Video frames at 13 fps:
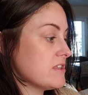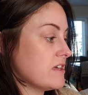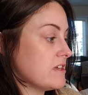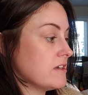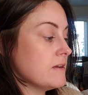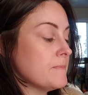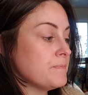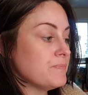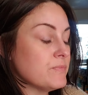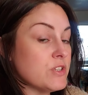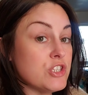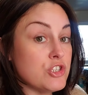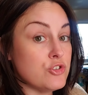like
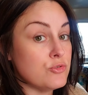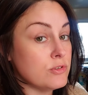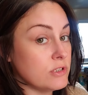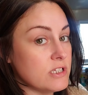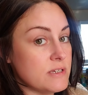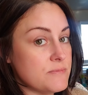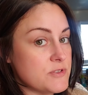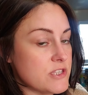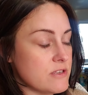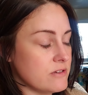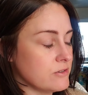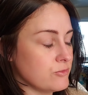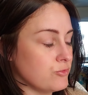cute clips,
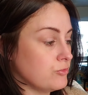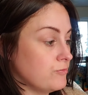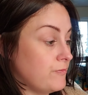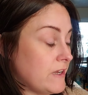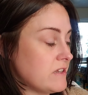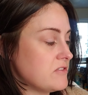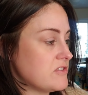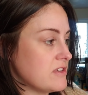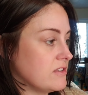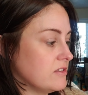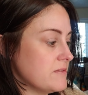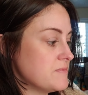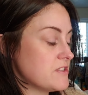fancy
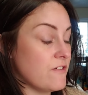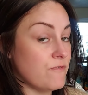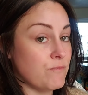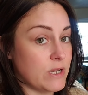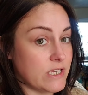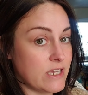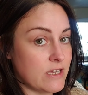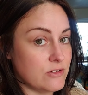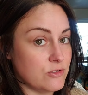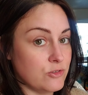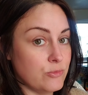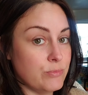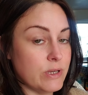clips of my
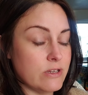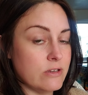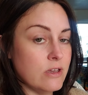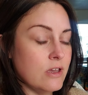candle, but